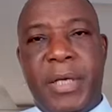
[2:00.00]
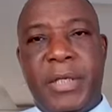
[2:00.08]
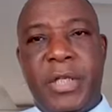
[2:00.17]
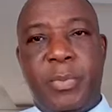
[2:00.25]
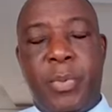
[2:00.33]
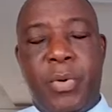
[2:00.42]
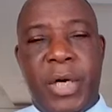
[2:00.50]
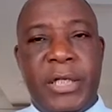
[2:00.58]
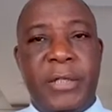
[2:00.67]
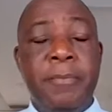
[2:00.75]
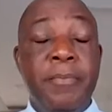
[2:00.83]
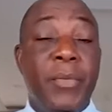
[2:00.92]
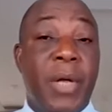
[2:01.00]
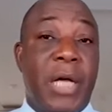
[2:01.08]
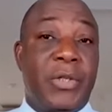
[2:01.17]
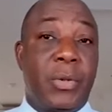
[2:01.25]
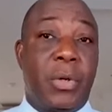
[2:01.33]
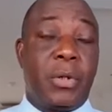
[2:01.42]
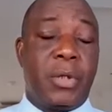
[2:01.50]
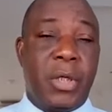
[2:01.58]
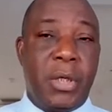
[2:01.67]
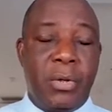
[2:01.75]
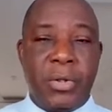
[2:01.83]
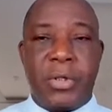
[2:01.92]
basis points as we got
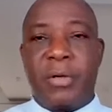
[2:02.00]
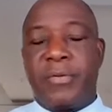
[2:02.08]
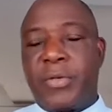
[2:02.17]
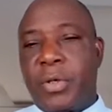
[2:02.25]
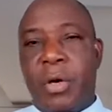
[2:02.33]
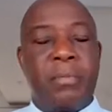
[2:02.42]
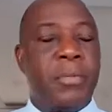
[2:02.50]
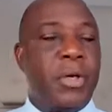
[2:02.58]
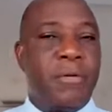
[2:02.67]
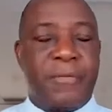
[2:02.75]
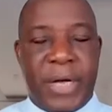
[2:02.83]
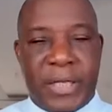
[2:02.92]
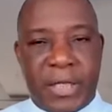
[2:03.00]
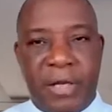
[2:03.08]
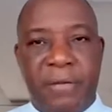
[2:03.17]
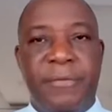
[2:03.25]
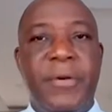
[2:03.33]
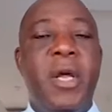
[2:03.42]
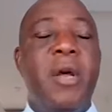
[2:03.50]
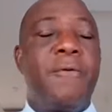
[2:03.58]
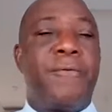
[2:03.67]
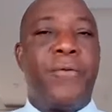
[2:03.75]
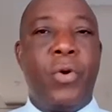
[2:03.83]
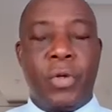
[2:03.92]
news of some innovative
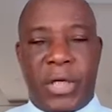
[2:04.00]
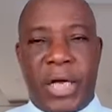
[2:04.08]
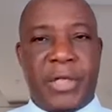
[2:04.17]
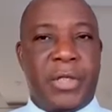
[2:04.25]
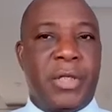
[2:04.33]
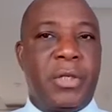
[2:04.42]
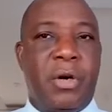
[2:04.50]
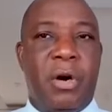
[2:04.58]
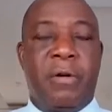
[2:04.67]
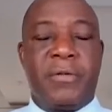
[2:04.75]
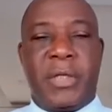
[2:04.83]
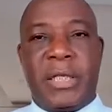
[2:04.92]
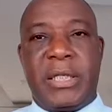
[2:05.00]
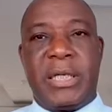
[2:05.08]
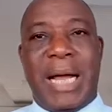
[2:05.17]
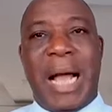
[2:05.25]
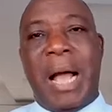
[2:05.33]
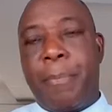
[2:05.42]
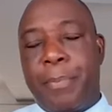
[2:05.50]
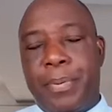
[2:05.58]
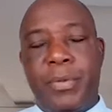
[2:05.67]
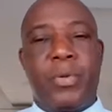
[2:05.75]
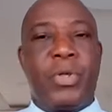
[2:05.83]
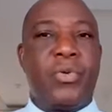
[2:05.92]
flotation of certain app
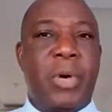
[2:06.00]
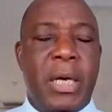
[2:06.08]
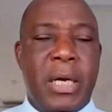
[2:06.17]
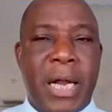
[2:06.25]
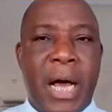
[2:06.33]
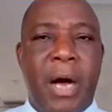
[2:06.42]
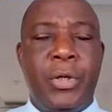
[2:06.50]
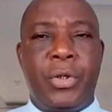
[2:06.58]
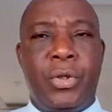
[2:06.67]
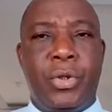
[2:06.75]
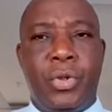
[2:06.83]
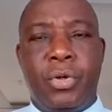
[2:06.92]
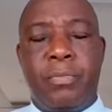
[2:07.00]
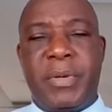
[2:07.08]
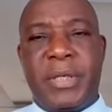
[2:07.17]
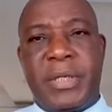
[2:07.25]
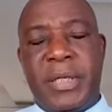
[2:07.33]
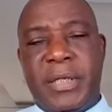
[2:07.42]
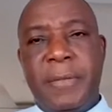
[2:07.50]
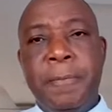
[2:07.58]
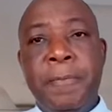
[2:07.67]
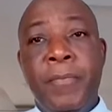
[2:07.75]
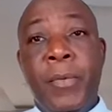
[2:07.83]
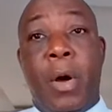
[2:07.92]
which will allow you to do business
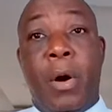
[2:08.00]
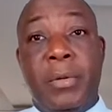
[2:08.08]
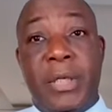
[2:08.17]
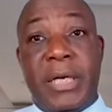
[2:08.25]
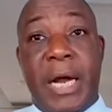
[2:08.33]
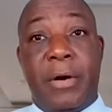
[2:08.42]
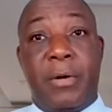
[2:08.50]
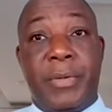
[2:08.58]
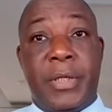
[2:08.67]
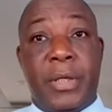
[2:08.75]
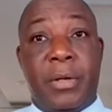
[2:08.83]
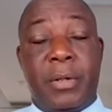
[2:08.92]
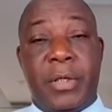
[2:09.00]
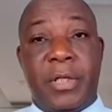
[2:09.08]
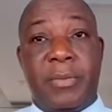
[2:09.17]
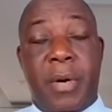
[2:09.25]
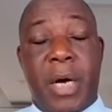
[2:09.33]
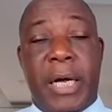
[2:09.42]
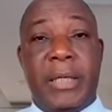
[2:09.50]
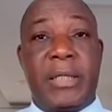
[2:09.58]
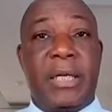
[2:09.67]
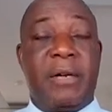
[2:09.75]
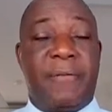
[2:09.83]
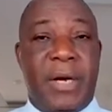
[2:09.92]
on the Nairobi securities
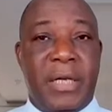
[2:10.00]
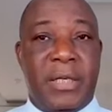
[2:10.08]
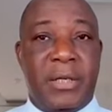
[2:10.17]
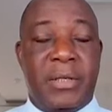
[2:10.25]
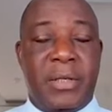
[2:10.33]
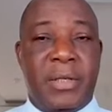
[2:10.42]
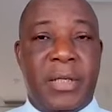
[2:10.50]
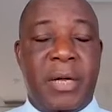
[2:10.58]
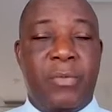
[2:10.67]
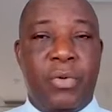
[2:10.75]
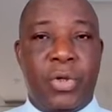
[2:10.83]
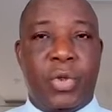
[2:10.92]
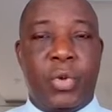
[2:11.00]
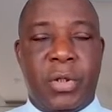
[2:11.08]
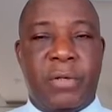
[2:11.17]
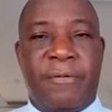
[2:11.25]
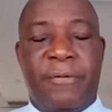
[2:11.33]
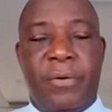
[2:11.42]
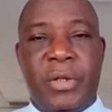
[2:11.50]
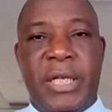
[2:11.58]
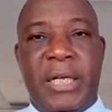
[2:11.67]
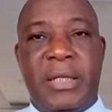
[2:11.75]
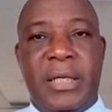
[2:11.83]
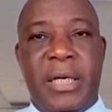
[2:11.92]
market and the financial system, which was
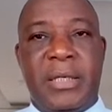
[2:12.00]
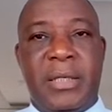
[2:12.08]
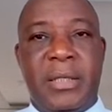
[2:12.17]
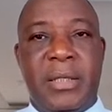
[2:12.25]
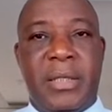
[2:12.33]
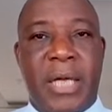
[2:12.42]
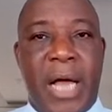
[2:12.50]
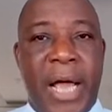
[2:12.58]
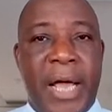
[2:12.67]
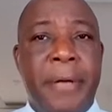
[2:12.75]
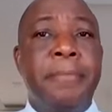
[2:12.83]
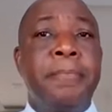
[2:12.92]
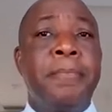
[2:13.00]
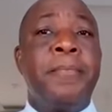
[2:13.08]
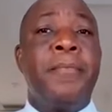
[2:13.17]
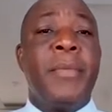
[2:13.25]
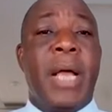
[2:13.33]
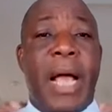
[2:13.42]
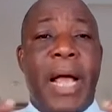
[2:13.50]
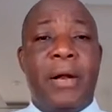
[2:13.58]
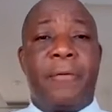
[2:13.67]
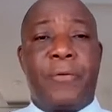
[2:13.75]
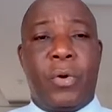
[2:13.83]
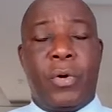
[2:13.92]
floated yesterday.
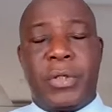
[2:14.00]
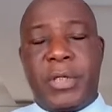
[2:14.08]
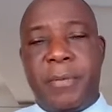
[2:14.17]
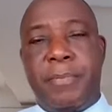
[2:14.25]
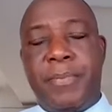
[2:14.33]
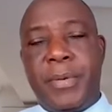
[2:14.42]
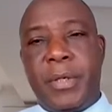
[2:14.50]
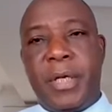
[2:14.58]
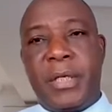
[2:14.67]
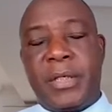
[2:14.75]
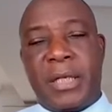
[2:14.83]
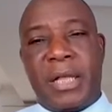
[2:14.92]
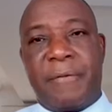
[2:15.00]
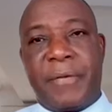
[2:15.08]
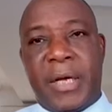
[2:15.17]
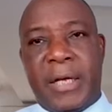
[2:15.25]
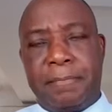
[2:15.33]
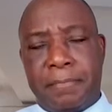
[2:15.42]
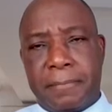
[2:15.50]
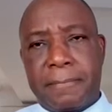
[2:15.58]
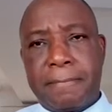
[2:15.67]
And of course, the South African